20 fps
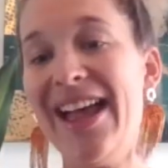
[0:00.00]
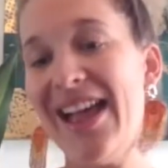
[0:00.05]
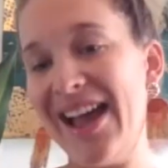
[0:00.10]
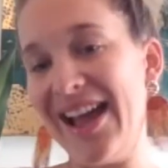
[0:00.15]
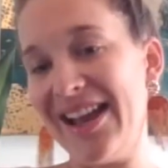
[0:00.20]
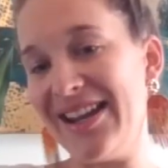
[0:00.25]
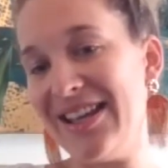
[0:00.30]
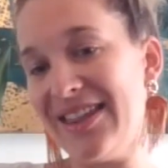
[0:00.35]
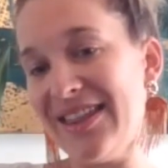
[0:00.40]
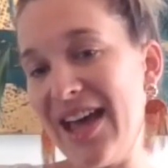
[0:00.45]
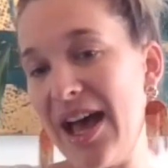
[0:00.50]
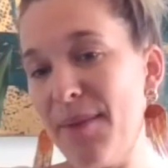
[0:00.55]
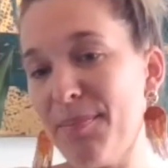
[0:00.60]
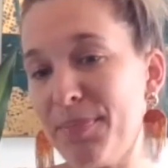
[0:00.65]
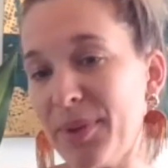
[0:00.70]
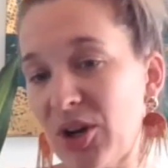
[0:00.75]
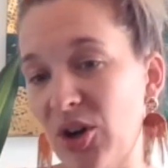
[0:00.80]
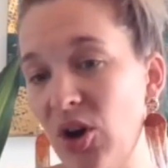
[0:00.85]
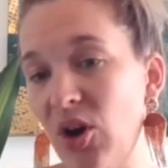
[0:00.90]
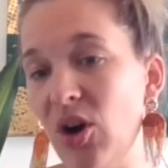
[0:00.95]
And in that
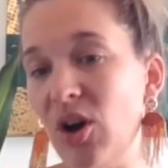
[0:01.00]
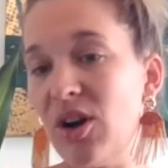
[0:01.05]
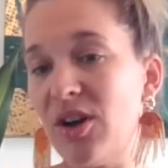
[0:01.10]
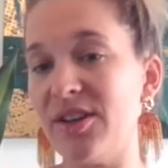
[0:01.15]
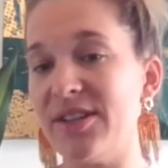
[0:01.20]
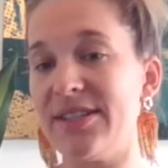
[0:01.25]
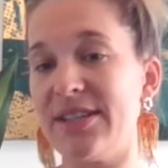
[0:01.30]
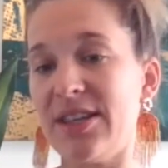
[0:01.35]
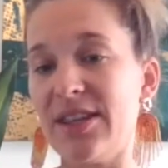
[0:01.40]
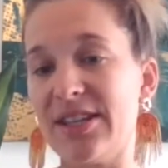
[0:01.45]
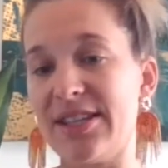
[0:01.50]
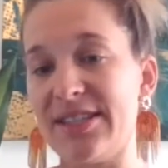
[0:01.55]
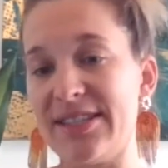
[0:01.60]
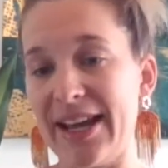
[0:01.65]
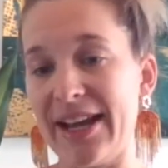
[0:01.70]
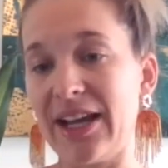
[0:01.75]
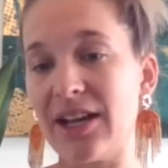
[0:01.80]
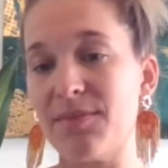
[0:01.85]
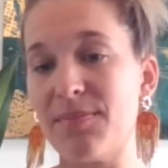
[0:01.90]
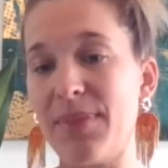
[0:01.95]
because, in the
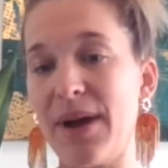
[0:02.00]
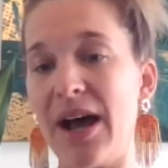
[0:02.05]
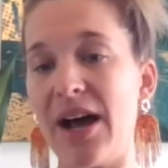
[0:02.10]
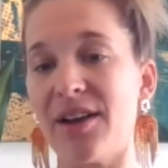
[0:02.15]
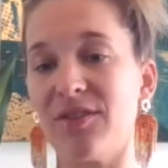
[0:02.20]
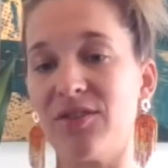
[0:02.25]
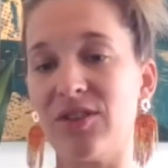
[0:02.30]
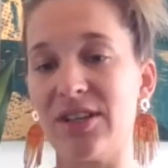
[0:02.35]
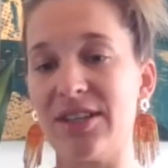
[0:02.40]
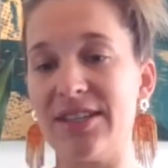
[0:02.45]
second part of the